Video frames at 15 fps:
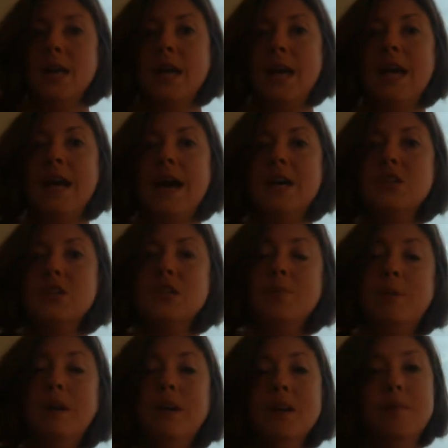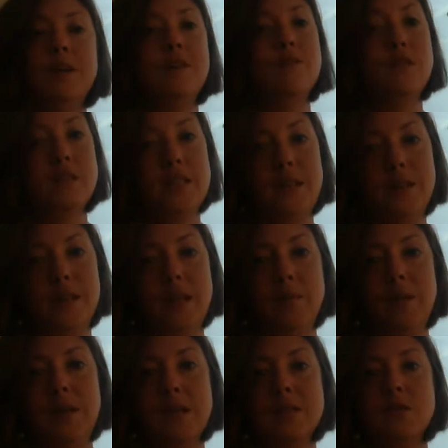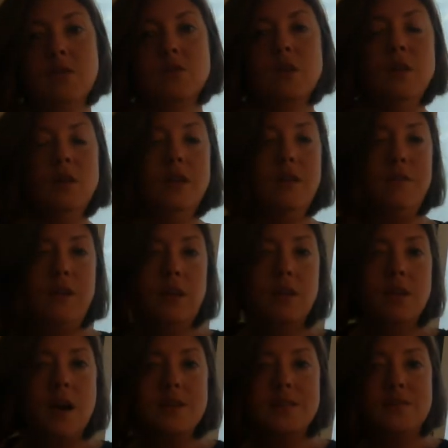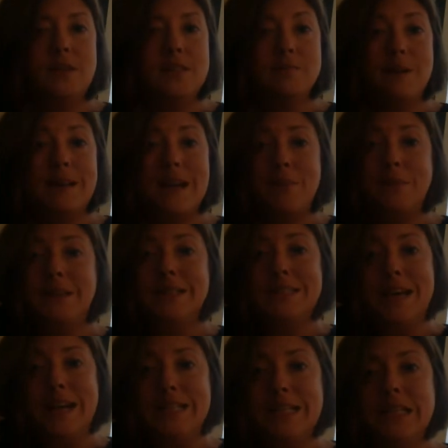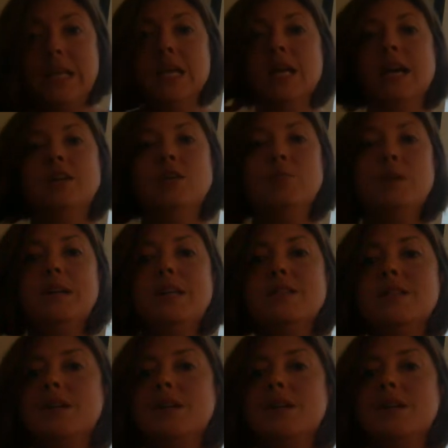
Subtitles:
can actually appear to be infertility because those early fetal loss events might not be detected, and your bleeding is